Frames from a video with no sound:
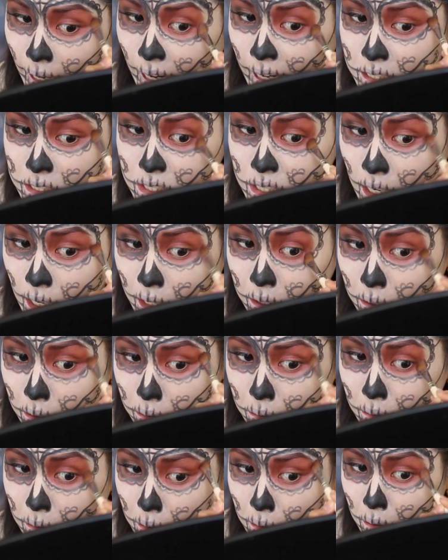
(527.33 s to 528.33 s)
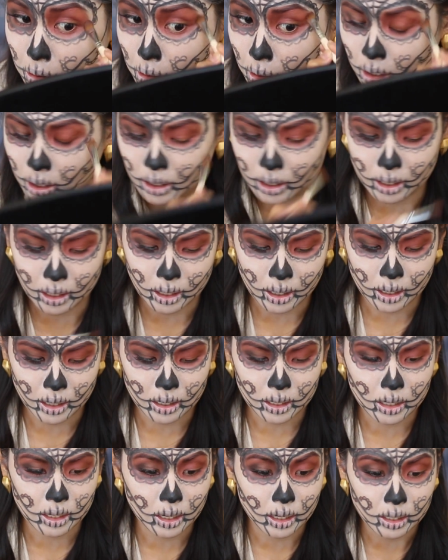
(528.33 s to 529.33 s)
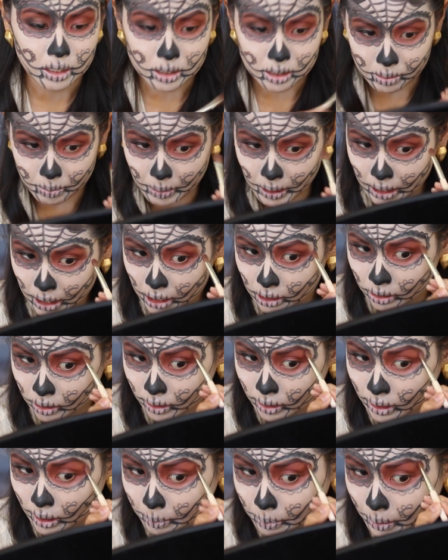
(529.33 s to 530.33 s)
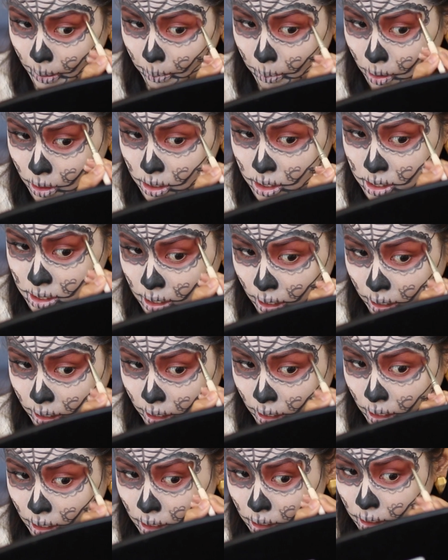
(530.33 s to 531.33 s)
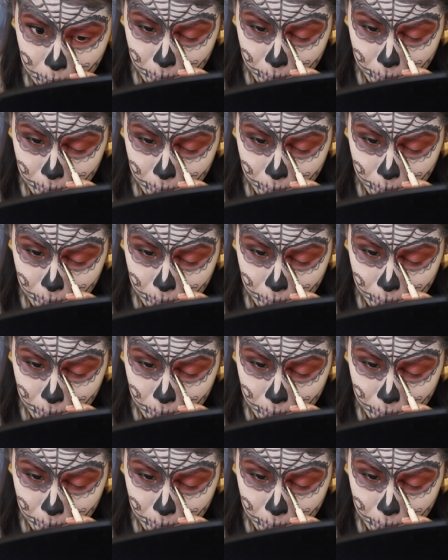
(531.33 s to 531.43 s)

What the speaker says: eyeshadow to make it look a bit more sunken in.